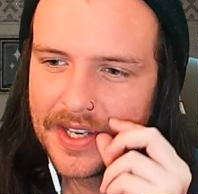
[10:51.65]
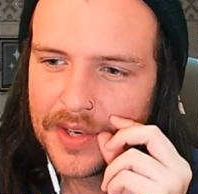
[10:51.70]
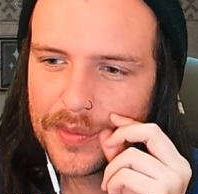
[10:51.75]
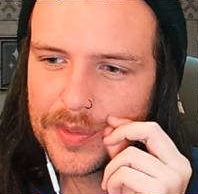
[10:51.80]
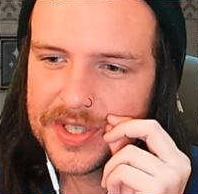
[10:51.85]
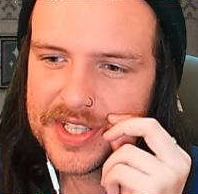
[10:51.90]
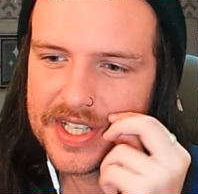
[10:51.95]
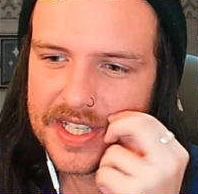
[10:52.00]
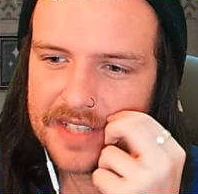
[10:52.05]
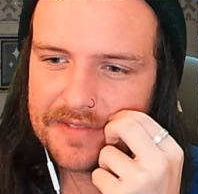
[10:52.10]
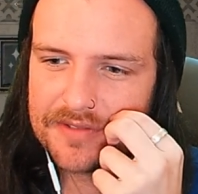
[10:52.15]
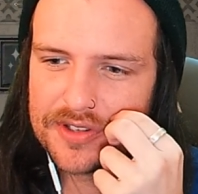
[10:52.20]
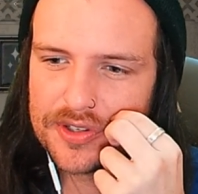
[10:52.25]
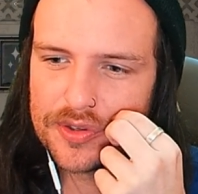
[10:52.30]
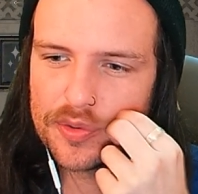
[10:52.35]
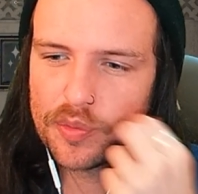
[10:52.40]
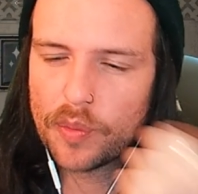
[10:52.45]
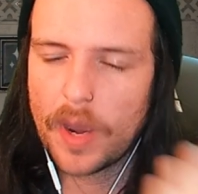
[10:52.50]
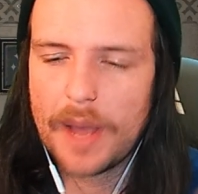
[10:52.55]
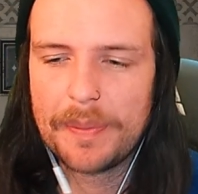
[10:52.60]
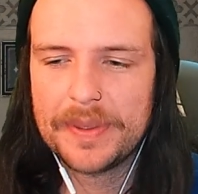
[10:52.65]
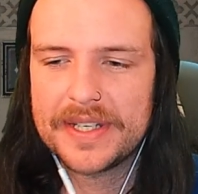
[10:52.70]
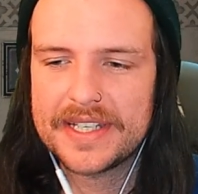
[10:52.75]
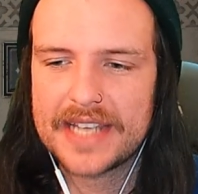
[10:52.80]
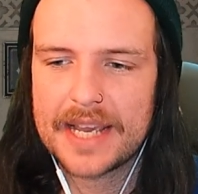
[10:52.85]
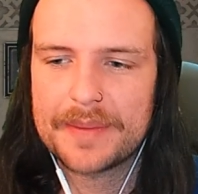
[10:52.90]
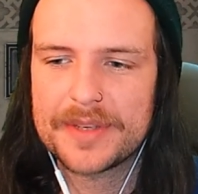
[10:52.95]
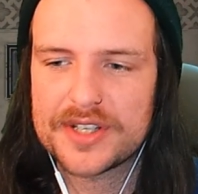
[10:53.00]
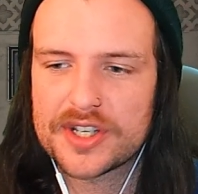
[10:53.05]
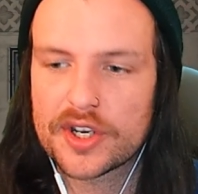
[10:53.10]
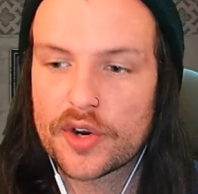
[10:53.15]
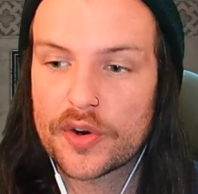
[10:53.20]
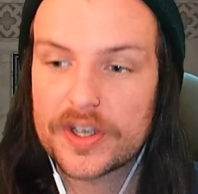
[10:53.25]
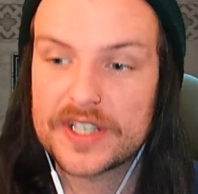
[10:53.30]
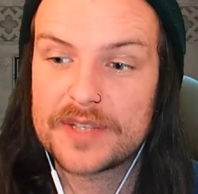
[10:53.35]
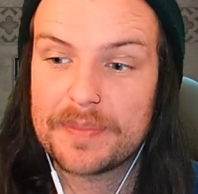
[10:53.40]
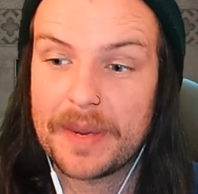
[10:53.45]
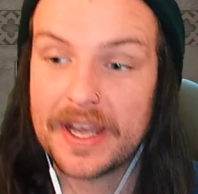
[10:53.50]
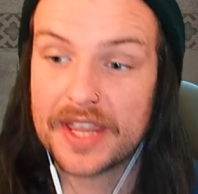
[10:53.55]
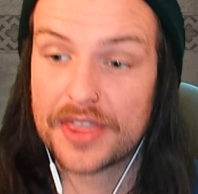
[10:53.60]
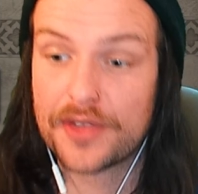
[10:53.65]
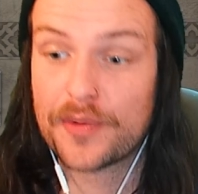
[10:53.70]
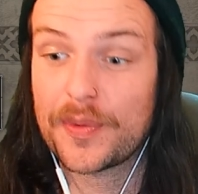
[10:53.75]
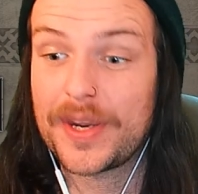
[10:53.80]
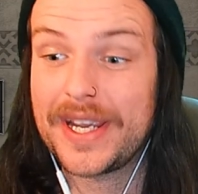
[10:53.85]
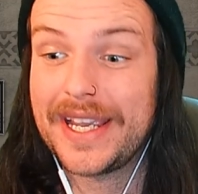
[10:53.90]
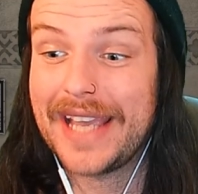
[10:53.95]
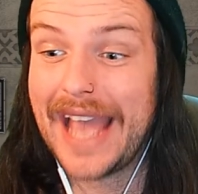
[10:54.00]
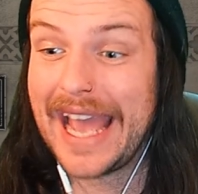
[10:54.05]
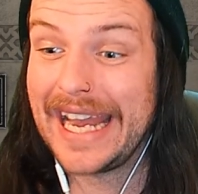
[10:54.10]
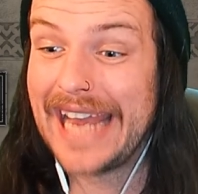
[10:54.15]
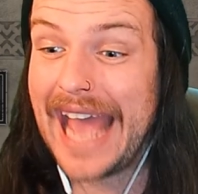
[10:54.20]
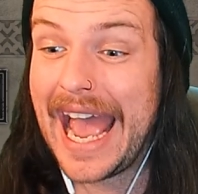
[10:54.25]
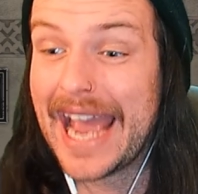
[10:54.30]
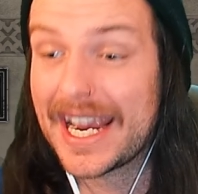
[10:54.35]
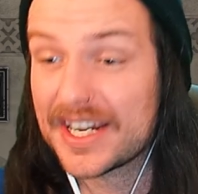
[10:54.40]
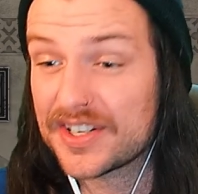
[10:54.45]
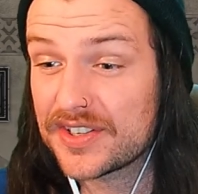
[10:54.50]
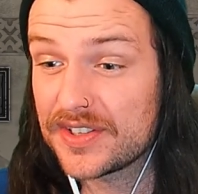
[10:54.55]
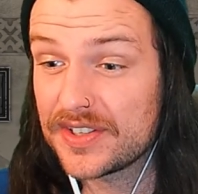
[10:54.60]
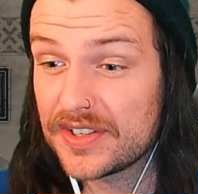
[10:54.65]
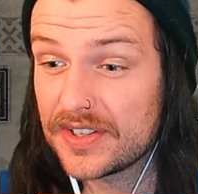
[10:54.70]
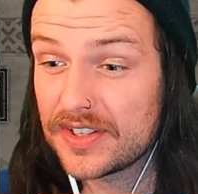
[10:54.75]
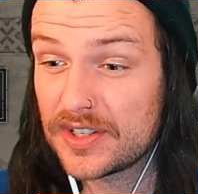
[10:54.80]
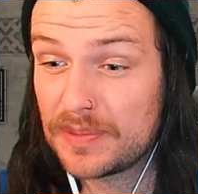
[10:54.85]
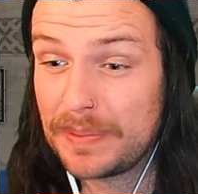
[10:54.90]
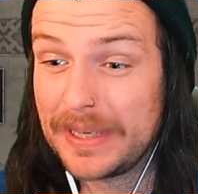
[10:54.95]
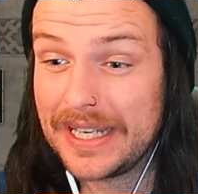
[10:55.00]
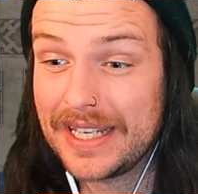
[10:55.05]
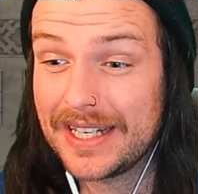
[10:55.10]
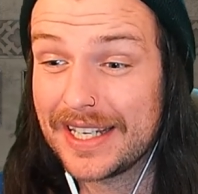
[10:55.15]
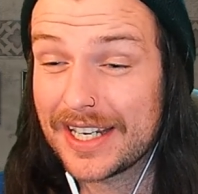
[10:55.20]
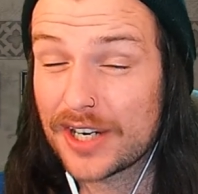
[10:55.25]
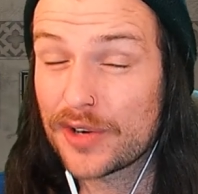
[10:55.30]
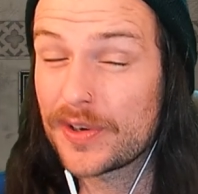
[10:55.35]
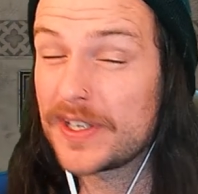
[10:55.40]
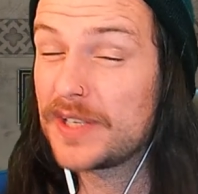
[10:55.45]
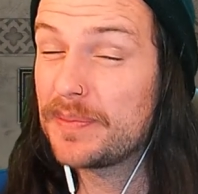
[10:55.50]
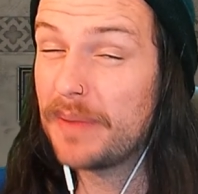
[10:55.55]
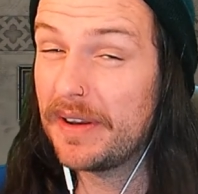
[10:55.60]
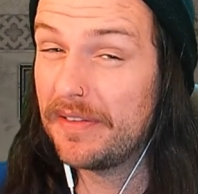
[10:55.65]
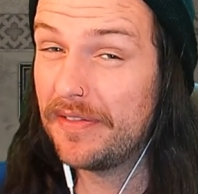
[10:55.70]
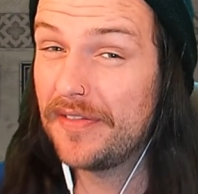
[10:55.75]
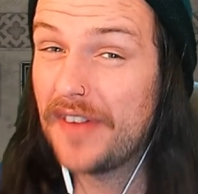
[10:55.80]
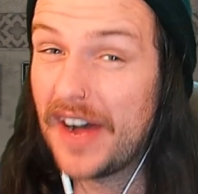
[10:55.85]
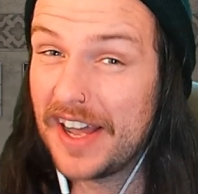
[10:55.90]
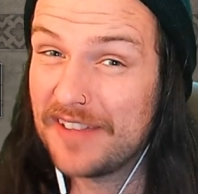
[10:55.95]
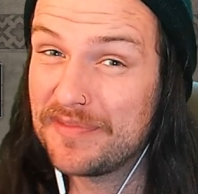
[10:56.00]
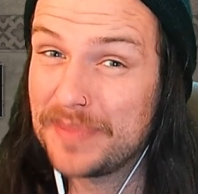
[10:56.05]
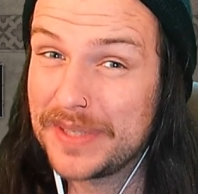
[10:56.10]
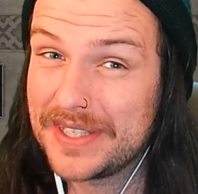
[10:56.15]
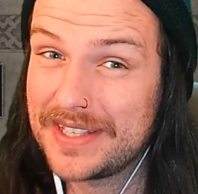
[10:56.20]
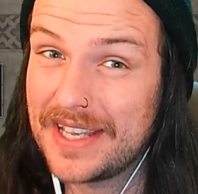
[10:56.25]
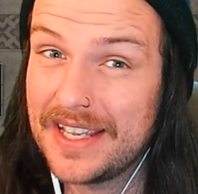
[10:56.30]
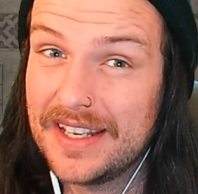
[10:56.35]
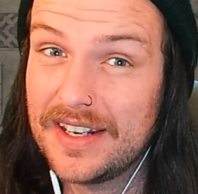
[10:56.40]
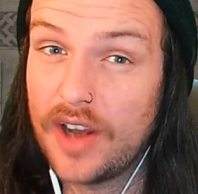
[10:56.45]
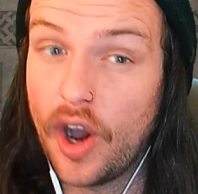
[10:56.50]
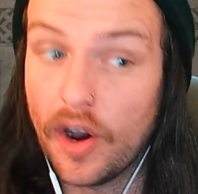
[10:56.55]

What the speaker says: which gives you weapon damage increased by 3 and action speed increased by 5%.